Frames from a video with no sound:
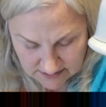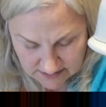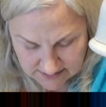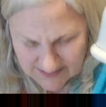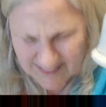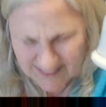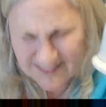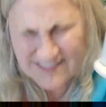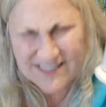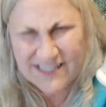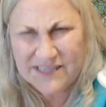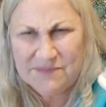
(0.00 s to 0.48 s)

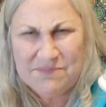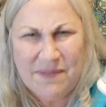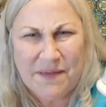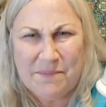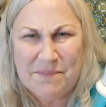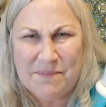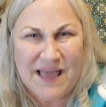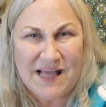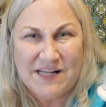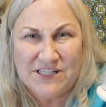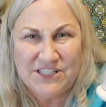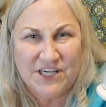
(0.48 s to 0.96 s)
That's like my
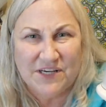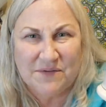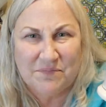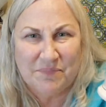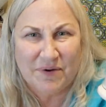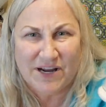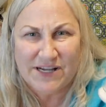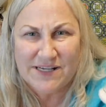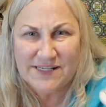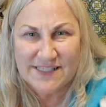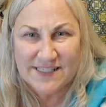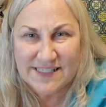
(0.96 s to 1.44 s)
magic
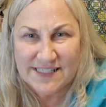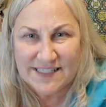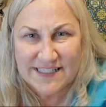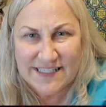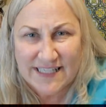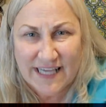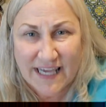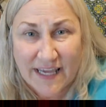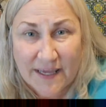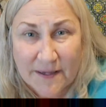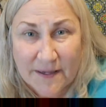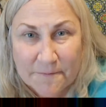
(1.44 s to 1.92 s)
price
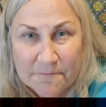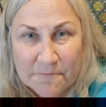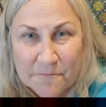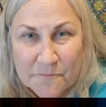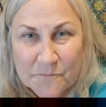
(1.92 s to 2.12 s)
today.